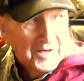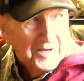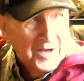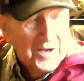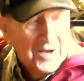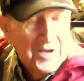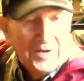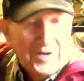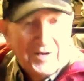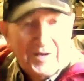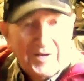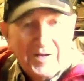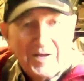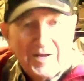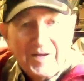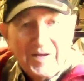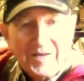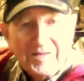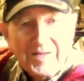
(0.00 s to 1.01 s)
They
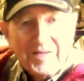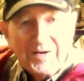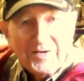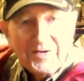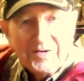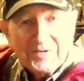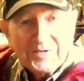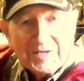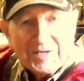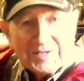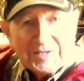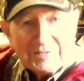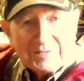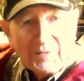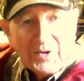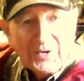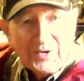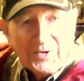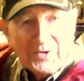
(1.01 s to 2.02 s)
they don't
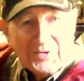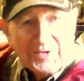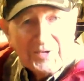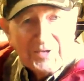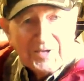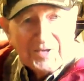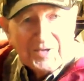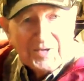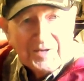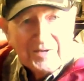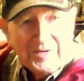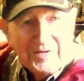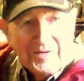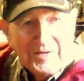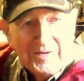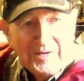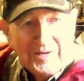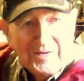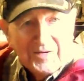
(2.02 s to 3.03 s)
explode
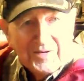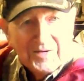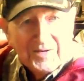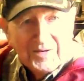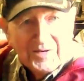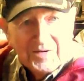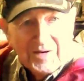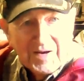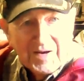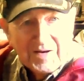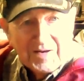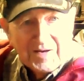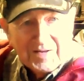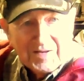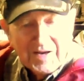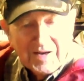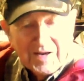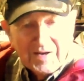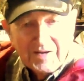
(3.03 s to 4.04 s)
or or
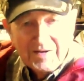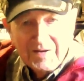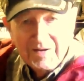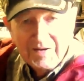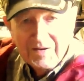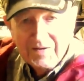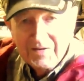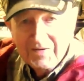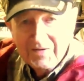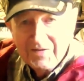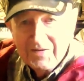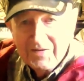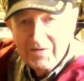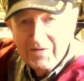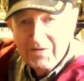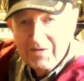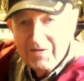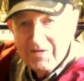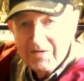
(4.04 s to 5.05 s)
oh, anything. Oh, okay, sure.
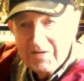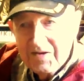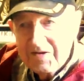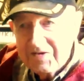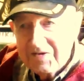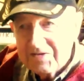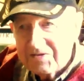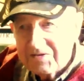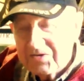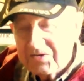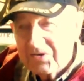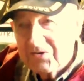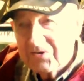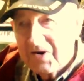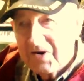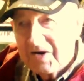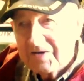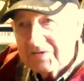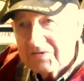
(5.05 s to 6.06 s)
They just go
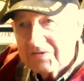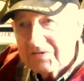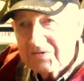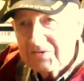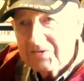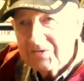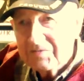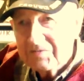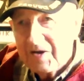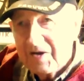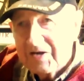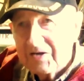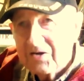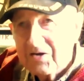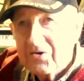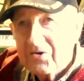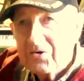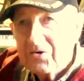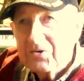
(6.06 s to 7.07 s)
right through and make a
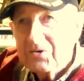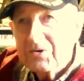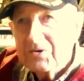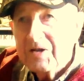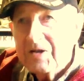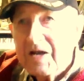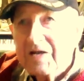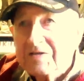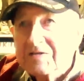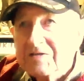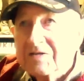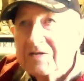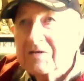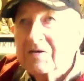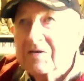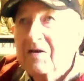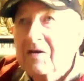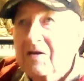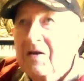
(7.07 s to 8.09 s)
hole, and that's
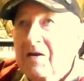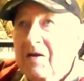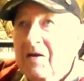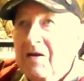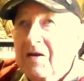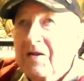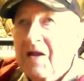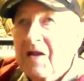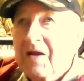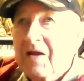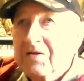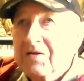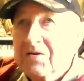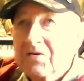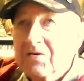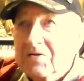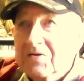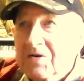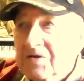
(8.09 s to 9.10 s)
and that
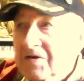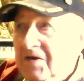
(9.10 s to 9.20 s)
usually